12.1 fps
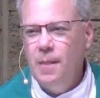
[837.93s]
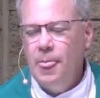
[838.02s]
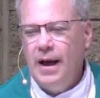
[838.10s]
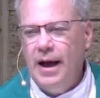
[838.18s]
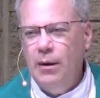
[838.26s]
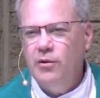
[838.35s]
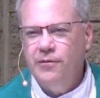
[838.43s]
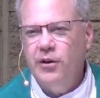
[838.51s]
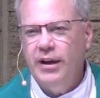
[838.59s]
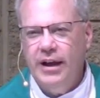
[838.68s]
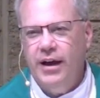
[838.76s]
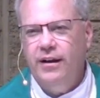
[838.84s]
I would
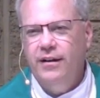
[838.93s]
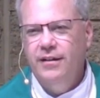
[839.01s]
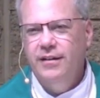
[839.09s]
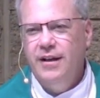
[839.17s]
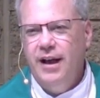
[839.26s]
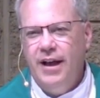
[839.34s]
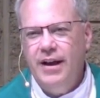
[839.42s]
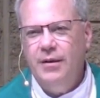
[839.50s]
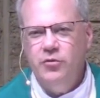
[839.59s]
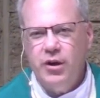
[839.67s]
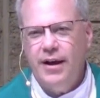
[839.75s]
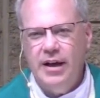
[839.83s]
forget. And I'd
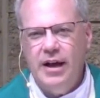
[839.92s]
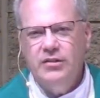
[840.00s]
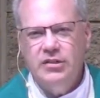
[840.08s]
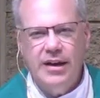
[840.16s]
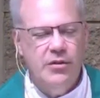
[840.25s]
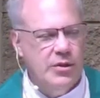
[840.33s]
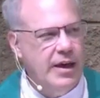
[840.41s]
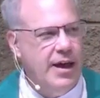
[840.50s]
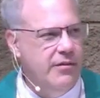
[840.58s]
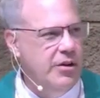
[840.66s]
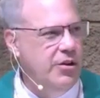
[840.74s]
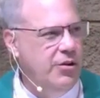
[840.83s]
drive down 7th
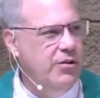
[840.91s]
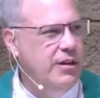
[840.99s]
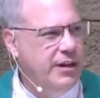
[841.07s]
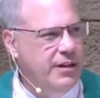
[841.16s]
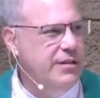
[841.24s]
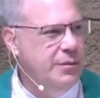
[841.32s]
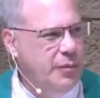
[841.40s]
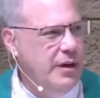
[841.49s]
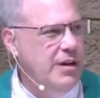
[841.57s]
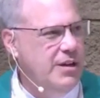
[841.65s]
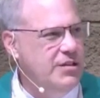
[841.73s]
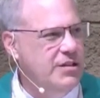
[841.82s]
Avenue to get to
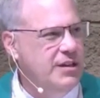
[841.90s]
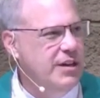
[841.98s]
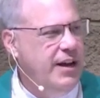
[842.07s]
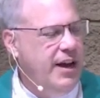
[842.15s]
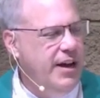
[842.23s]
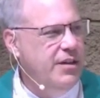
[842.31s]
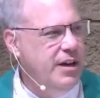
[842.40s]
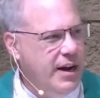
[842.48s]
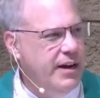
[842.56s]
Peace, and then I'd